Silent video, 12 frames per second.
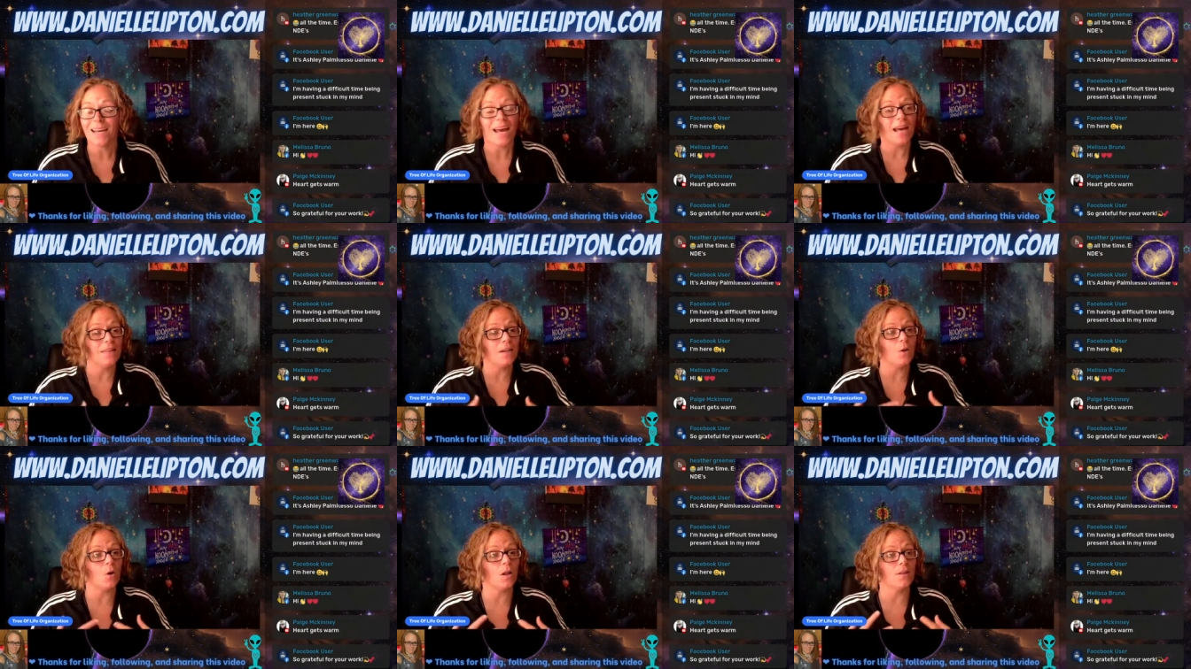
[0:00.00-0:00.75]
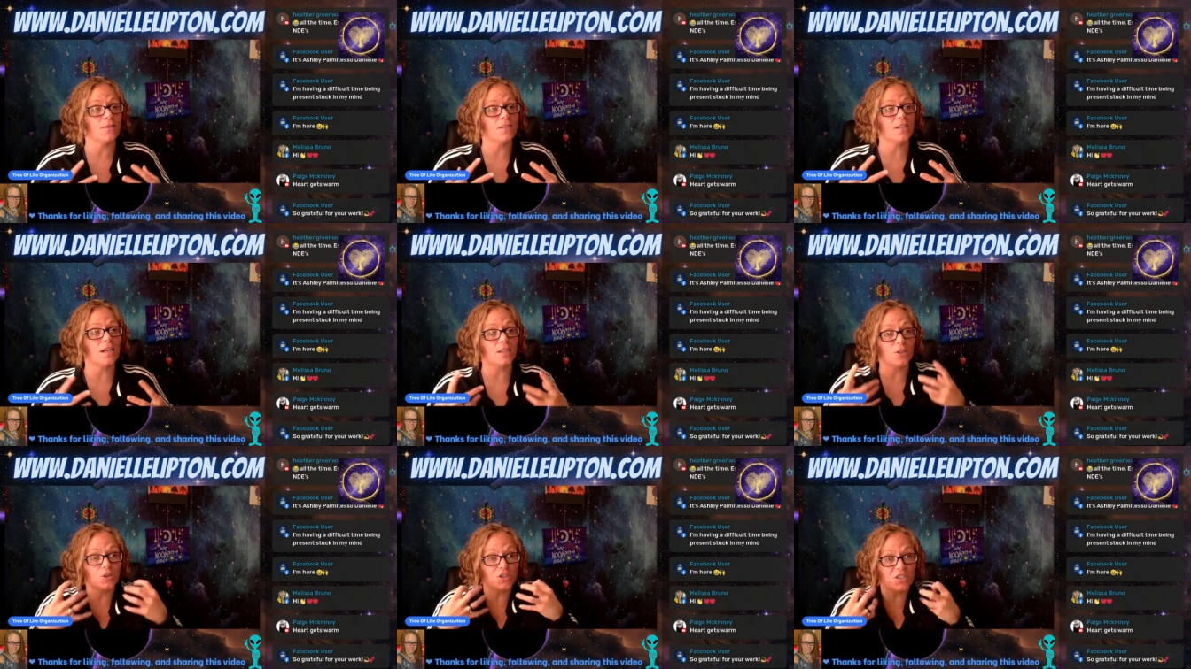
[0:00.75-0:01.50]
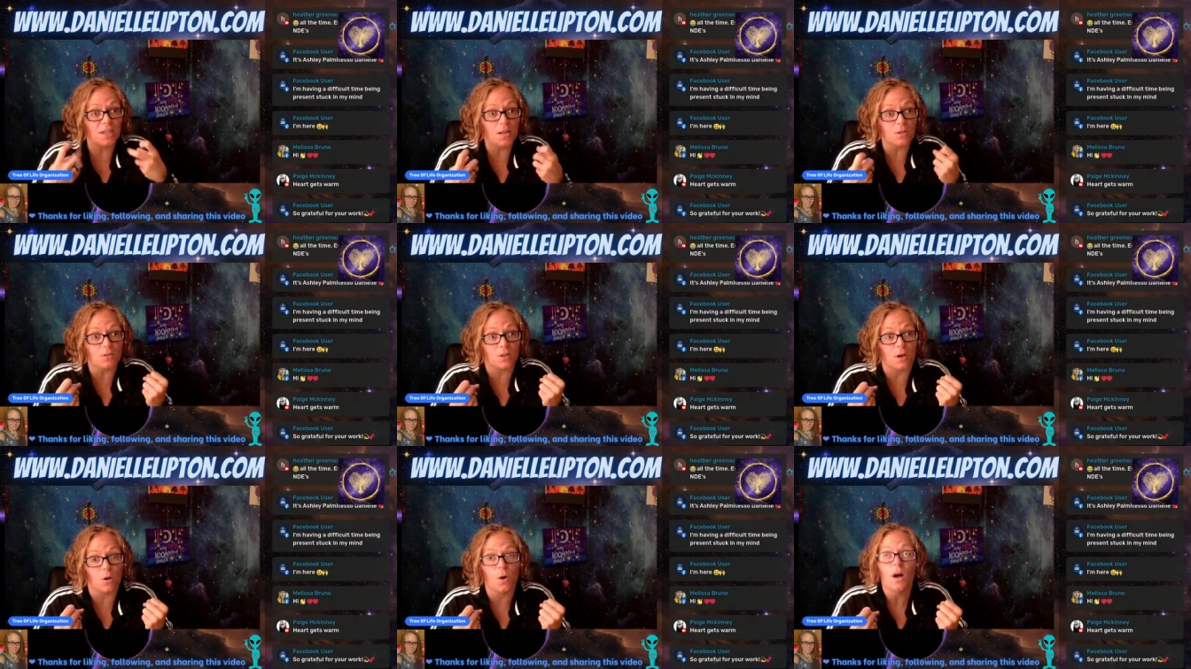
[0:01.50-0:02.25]
and then all of a sudden your cells
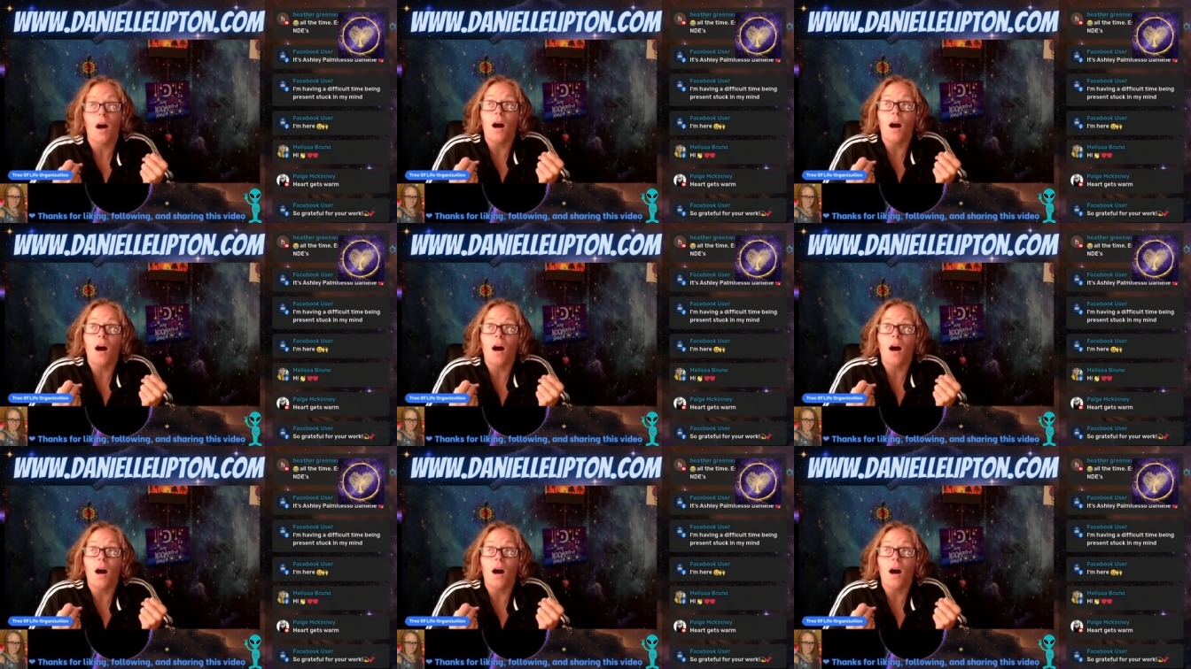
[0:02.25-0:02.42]
go,